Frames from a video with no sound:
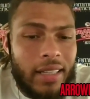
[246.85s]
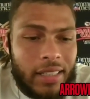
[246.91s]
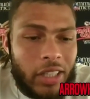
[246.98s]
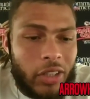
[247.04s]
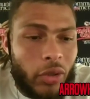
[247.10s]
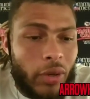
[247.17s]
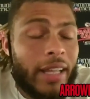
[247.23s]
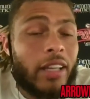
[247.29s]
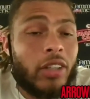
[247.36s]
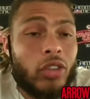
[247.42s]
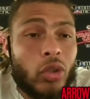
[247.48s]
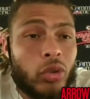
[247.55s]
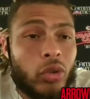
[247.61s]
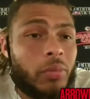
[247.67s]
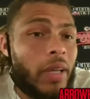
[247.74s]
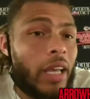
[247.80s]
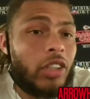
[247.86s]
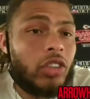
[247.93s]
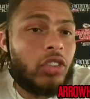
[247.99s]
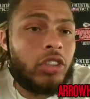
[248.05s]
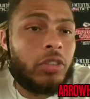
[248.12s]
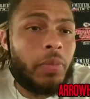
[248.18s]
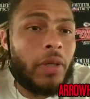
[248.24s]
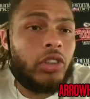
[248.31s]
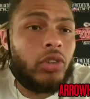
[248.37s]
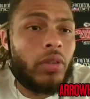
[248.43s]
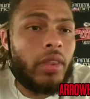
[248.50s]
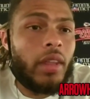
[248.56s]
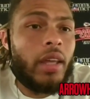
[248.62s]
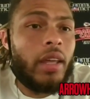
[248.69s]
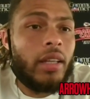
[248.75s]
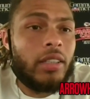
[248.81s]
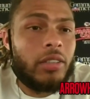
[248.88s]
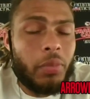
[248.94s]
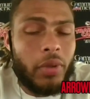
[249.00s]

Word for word: you know, they can do some extra special things.